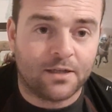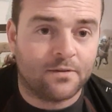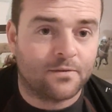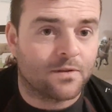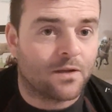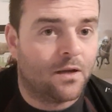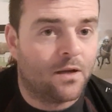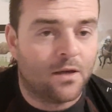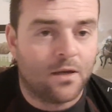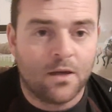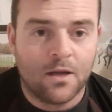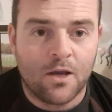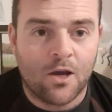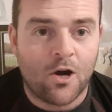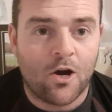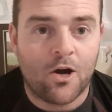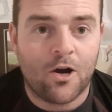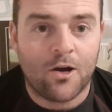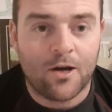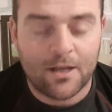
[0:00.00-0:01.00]
And
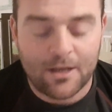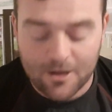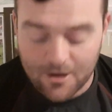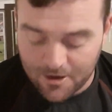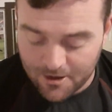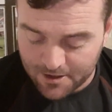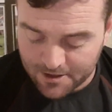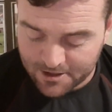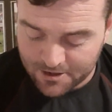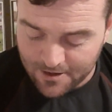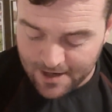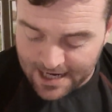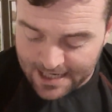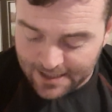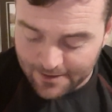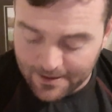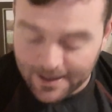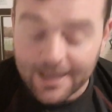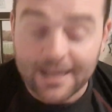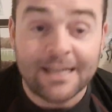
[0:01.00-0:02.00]
oh, Lord. So
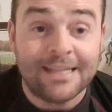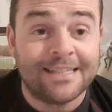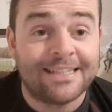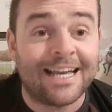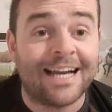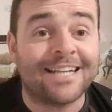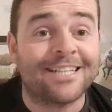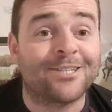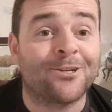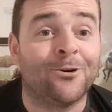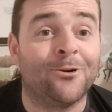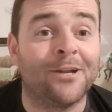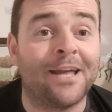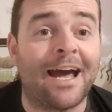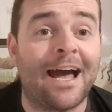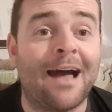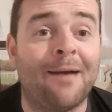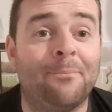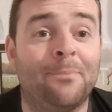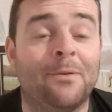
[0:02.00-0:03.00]
anyway, that's going to
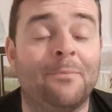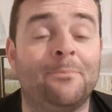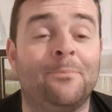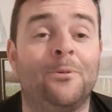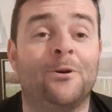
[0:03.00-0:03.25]
happen.